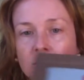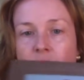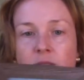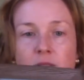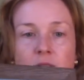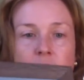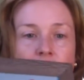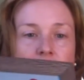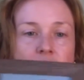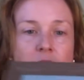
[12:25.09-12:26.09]
make sure you
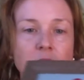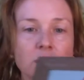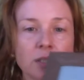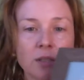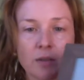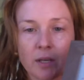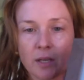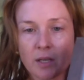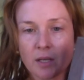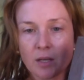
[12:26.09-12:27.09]
can see it okay,
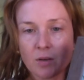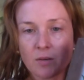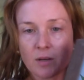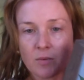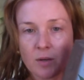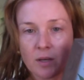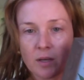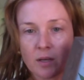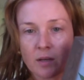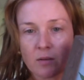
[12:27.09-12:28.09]
can't go that way,
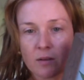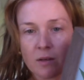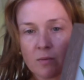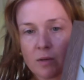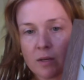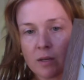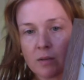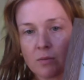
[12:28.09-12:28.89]
can't go that way.